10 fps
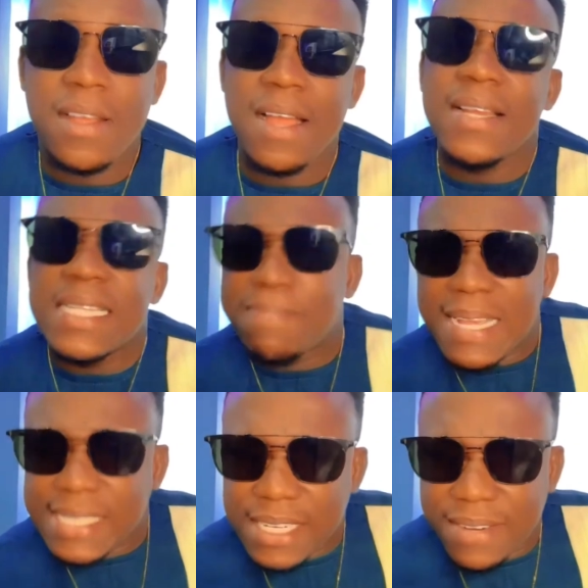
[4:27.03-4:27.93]
This is my
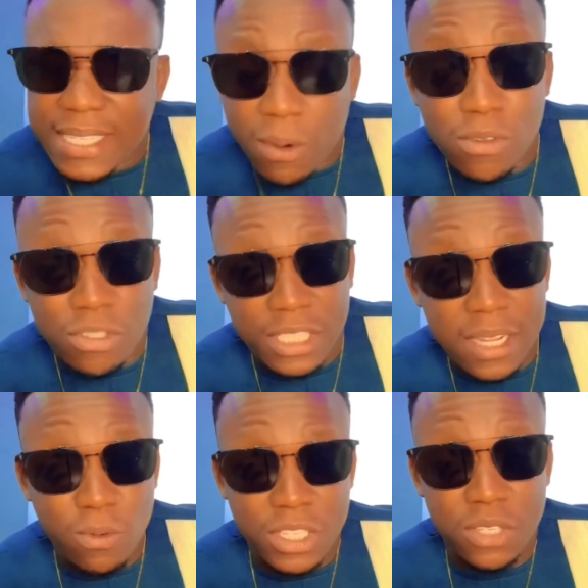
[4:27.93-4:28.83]
secret I want to
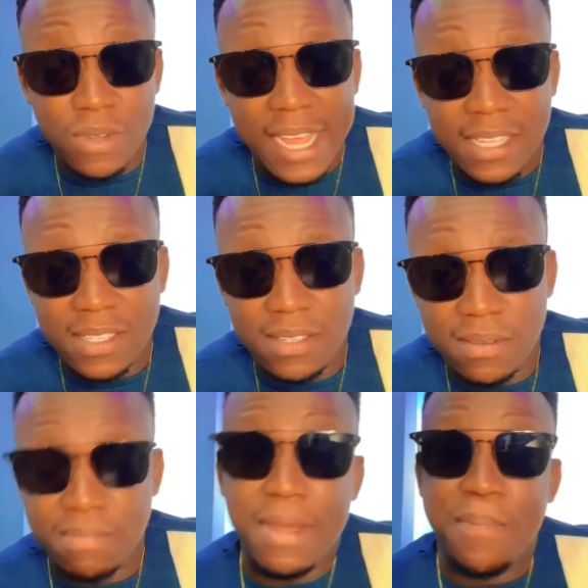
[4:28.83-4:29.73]
share with you guys.
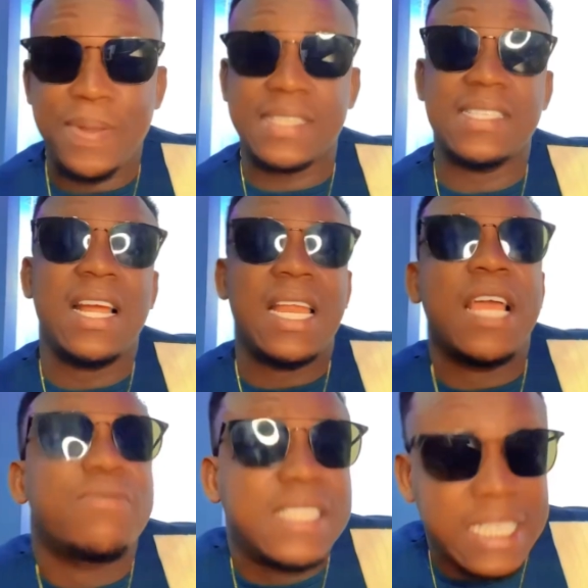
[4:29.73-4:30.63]
My personal
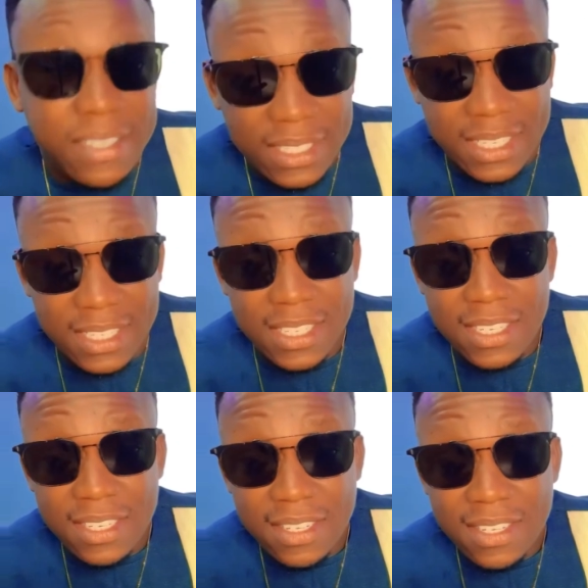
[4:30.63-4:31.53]
life secret.
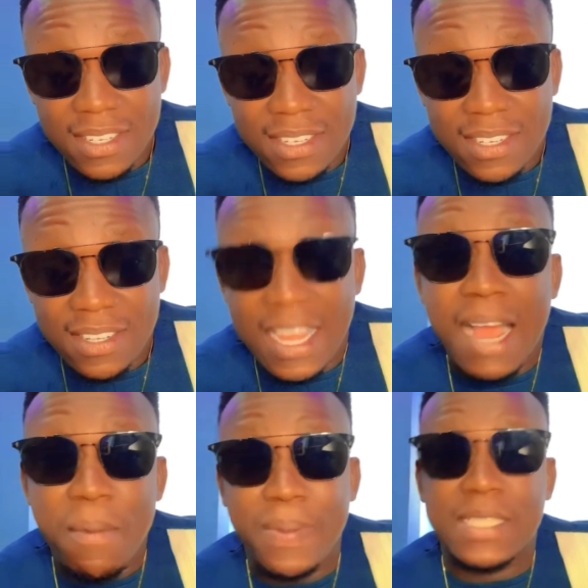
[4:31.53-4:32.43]

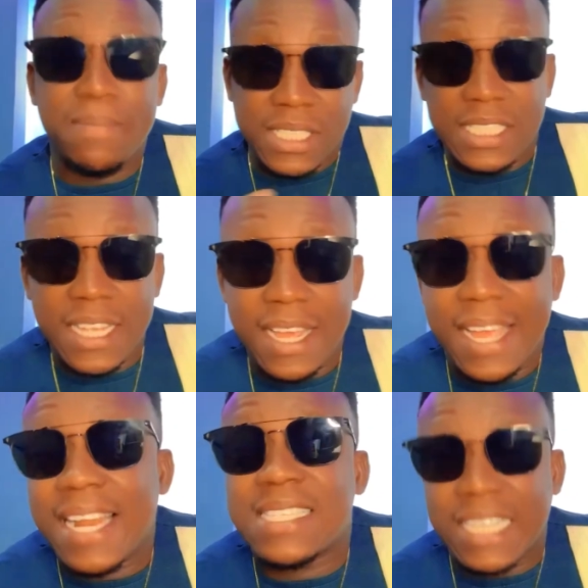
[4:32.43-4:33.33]
I'm a person I share
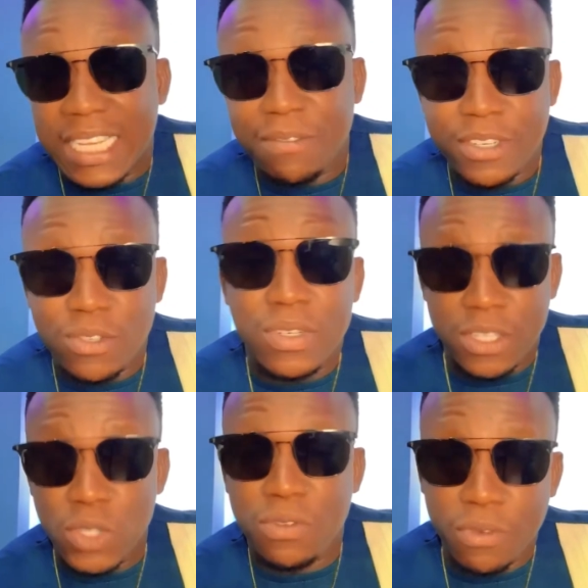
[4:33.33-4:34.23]
and as a gift to the
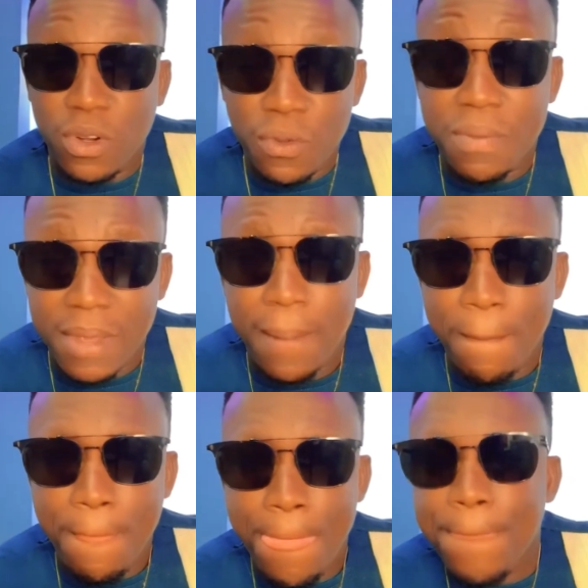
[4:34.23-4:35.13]
youth following me.
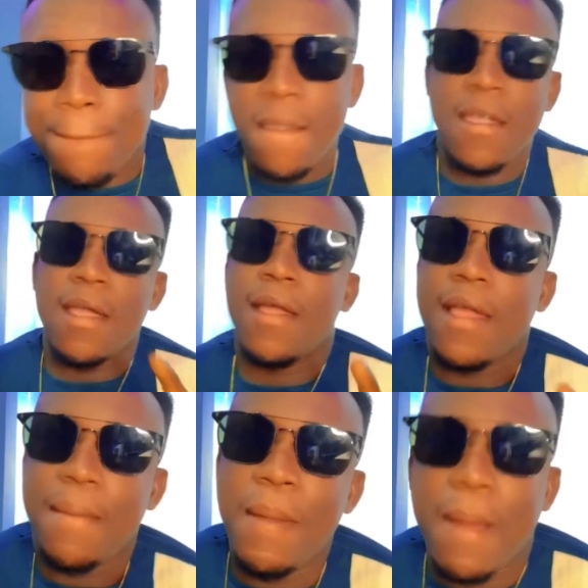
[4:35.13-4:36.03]

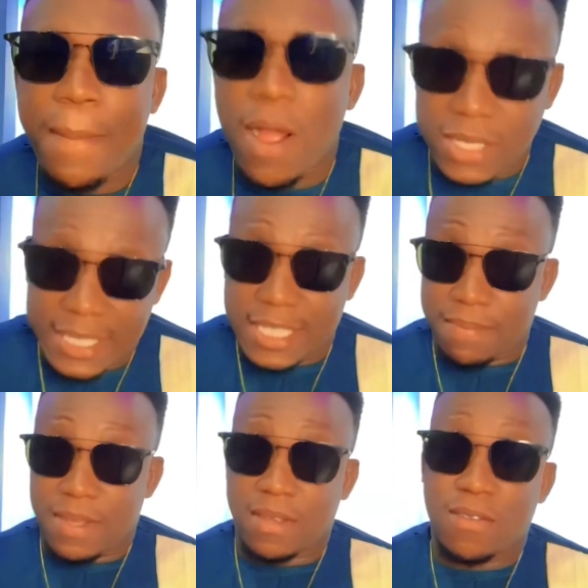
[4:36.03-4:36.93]
My papa wa tete
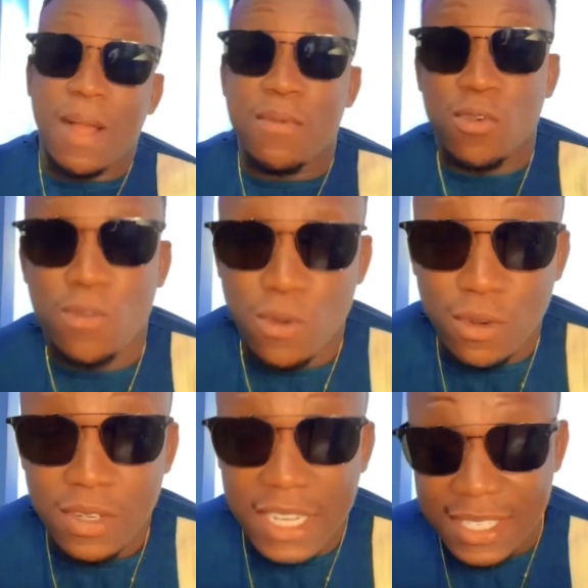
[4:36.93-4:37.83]
me, Kwame Koko.
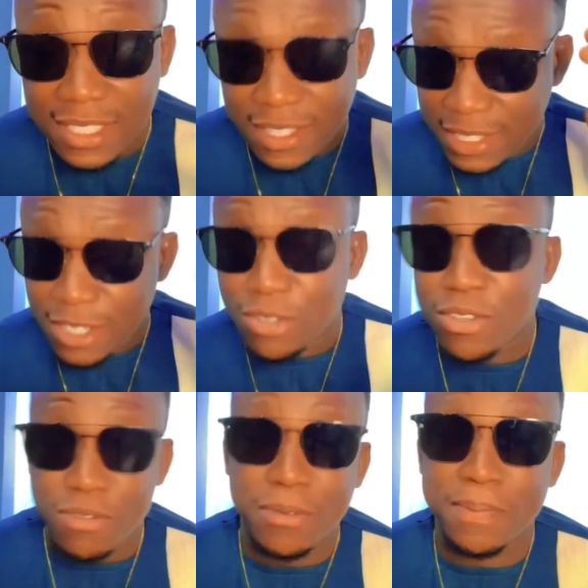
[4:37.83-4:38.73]
Daddy, greetings to
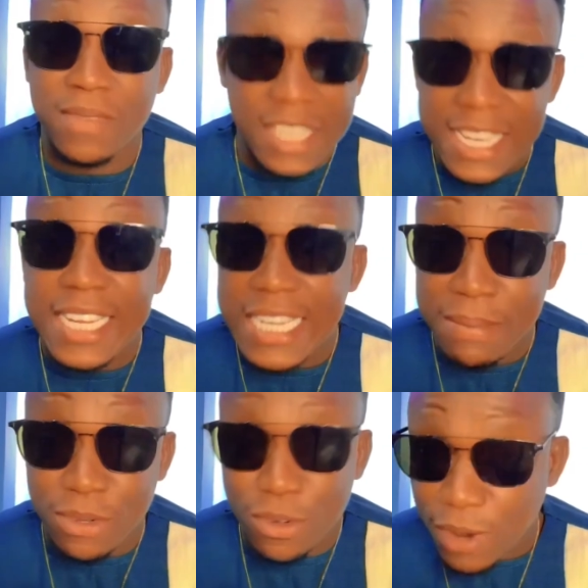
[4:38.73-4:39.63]
you. The
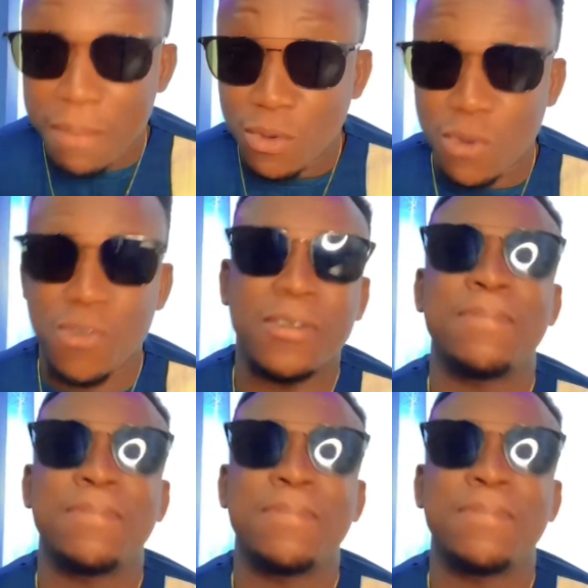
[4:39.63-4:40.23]
nickname no Kwame Koko.